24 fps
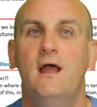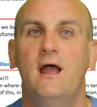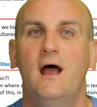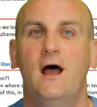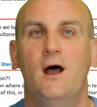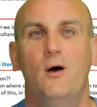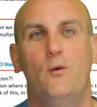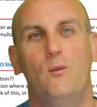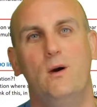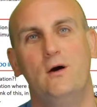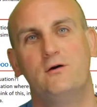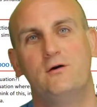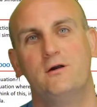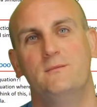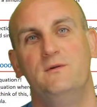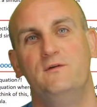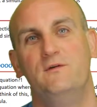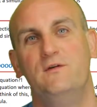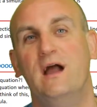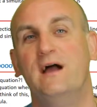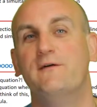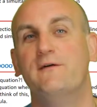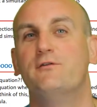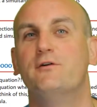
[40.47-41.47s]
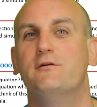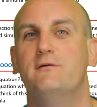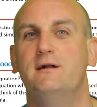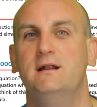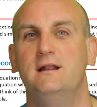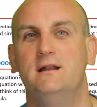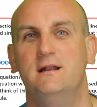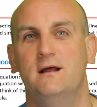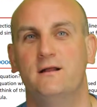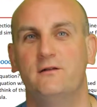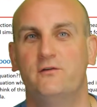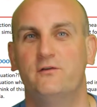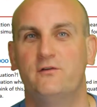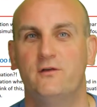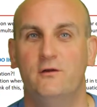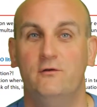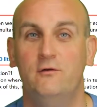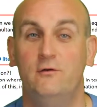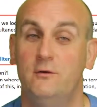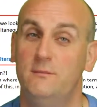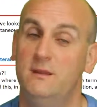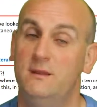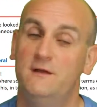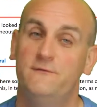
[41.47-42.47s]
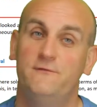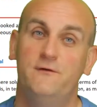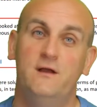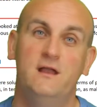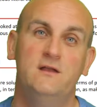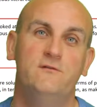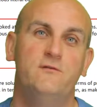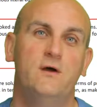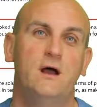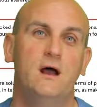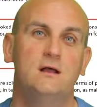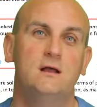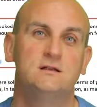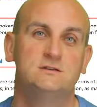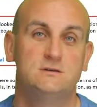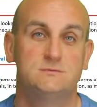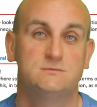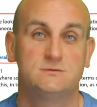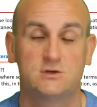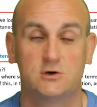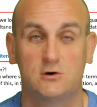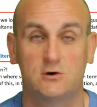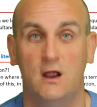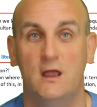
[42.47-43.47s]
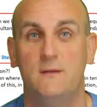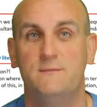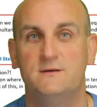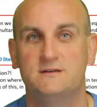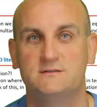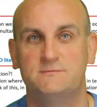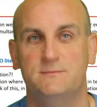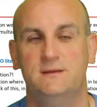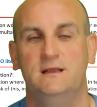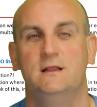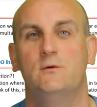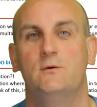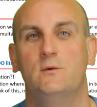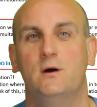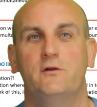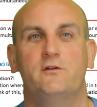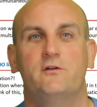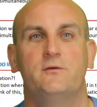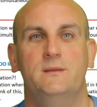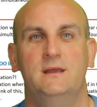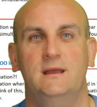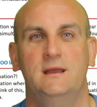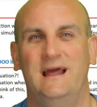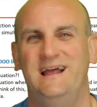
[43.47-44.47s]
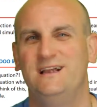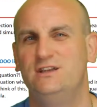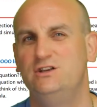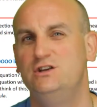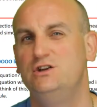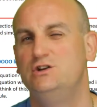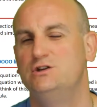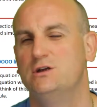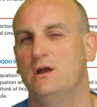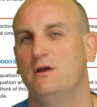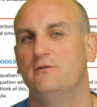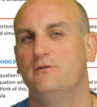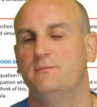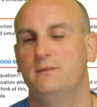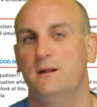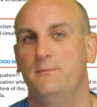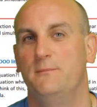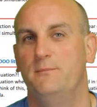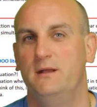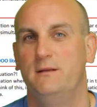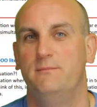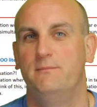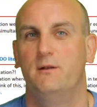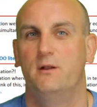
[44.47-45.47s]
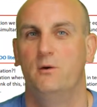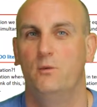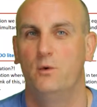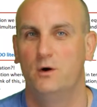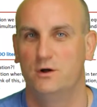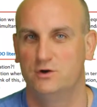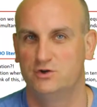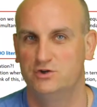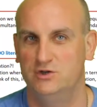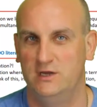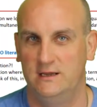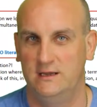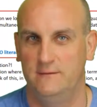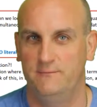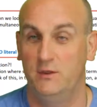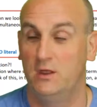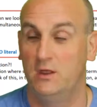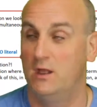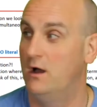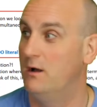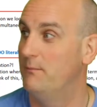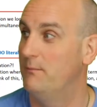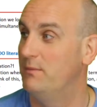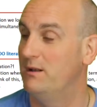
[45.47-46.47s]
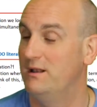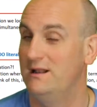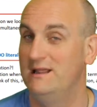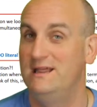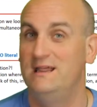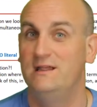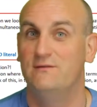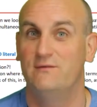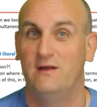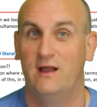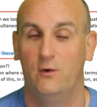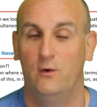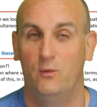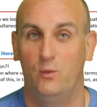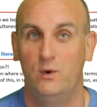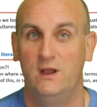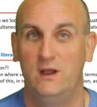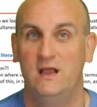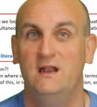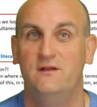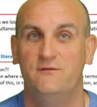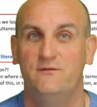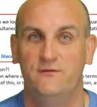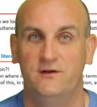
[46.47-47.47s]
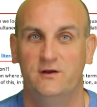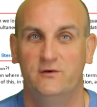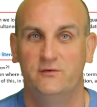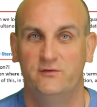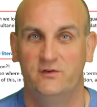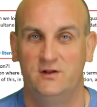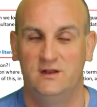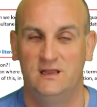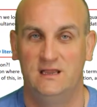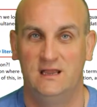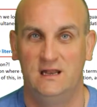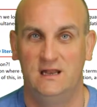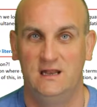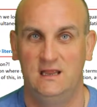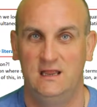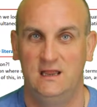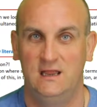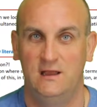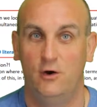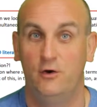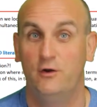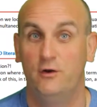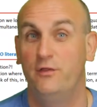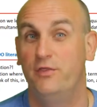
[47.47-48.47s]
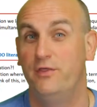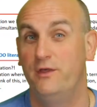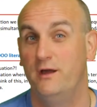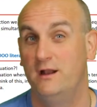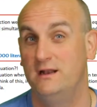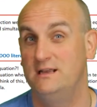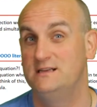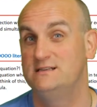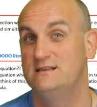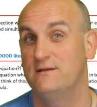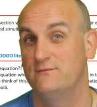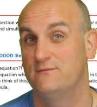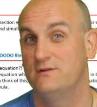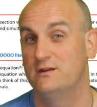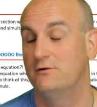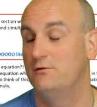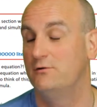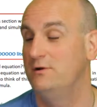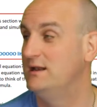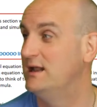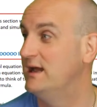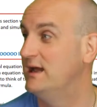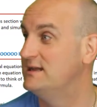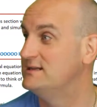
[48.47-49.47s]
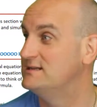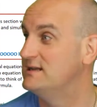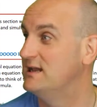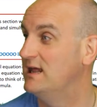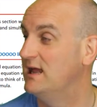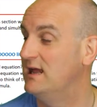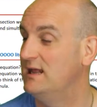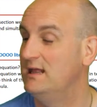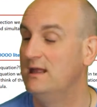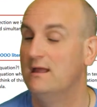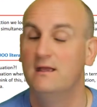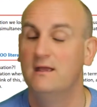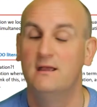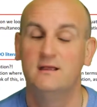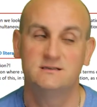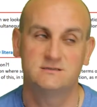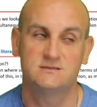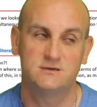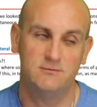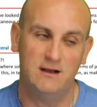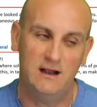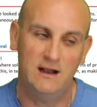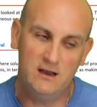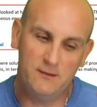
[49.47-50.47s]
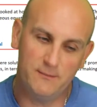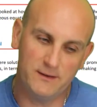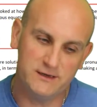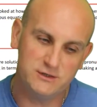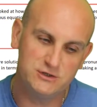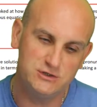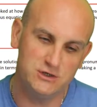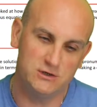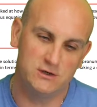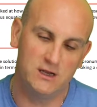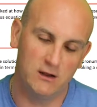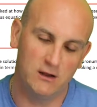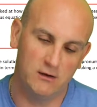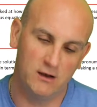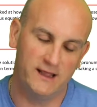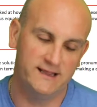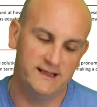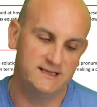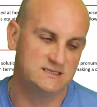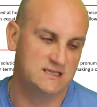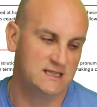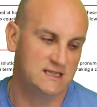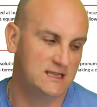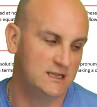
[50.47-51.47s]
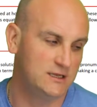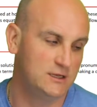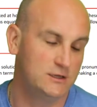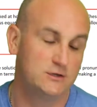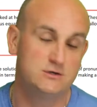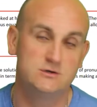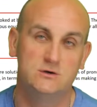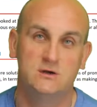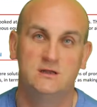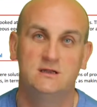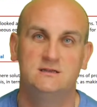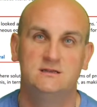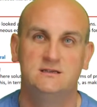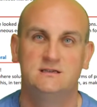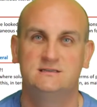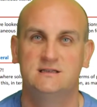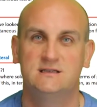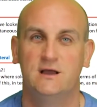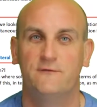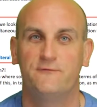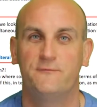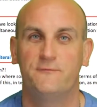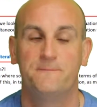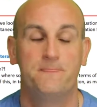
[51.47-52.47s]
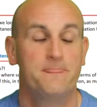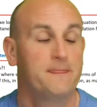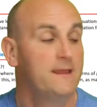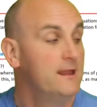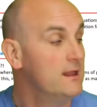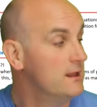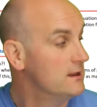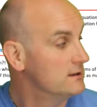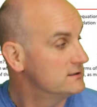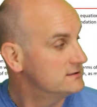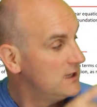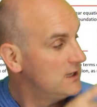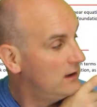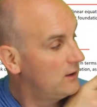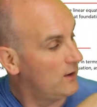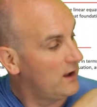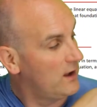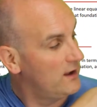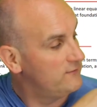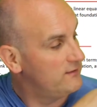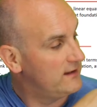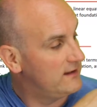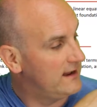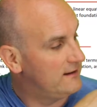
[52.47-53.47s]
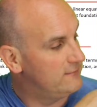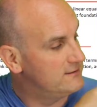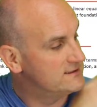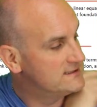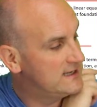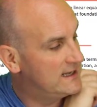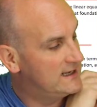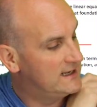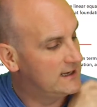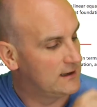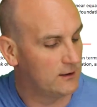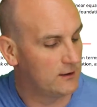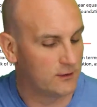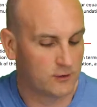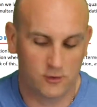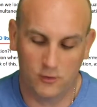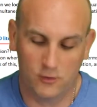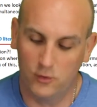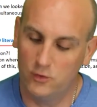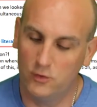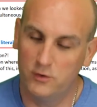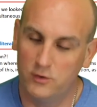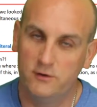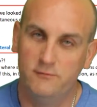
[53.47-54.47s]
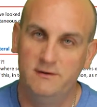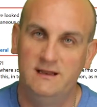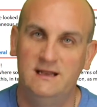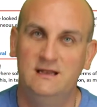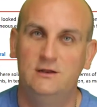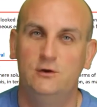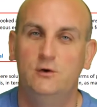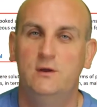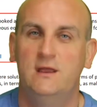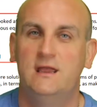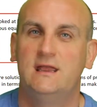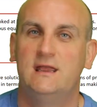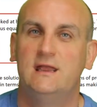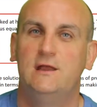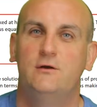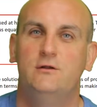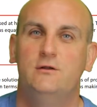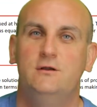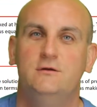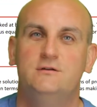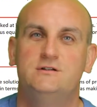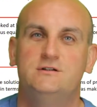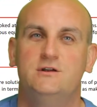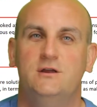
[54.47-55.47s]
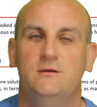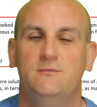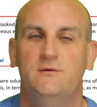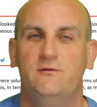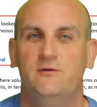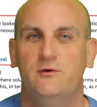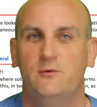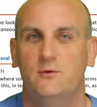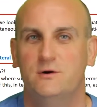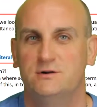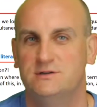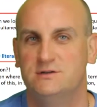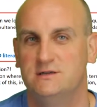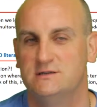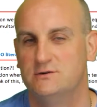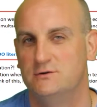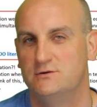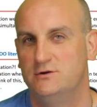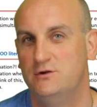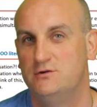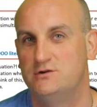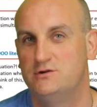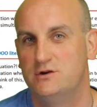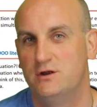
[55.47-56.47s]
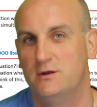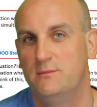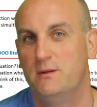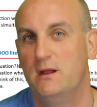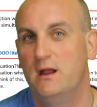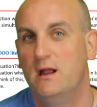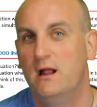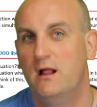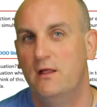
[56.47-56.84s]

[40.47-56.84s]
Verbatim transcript: Uh, welcome if you haven't already done so. Do me a favor. Subscribers mean the world to me. It actually shows me that people are watching. You can't believe how weird it feels sitting in here on a 37 degree day today, surrounded by studio lights, thinking you're talking to yourself. So over there is a little cornery doohickey on YouTube if you're watching this on YouTube